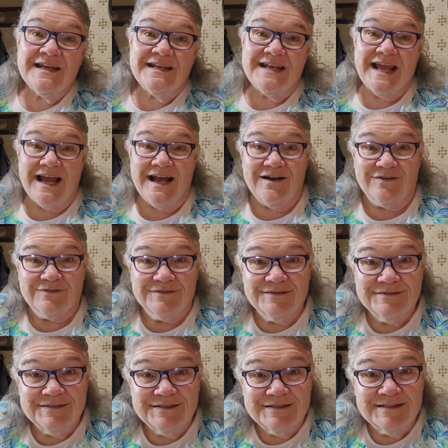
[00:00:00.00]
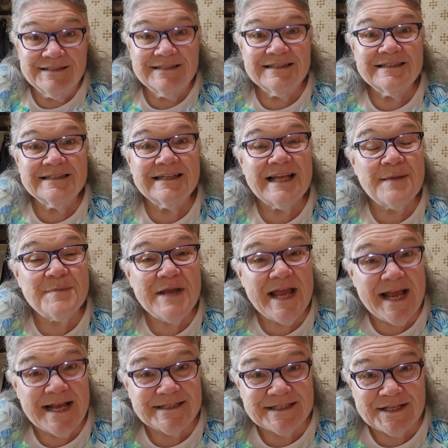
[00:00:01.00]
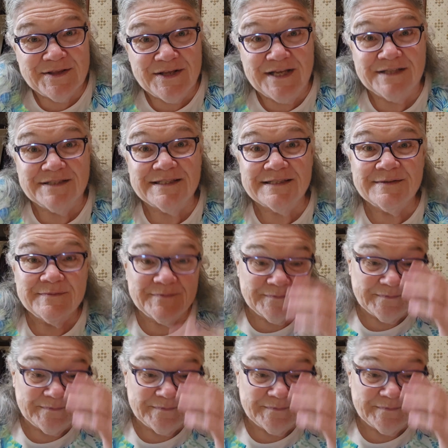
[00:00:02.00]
Now, let me ask you this.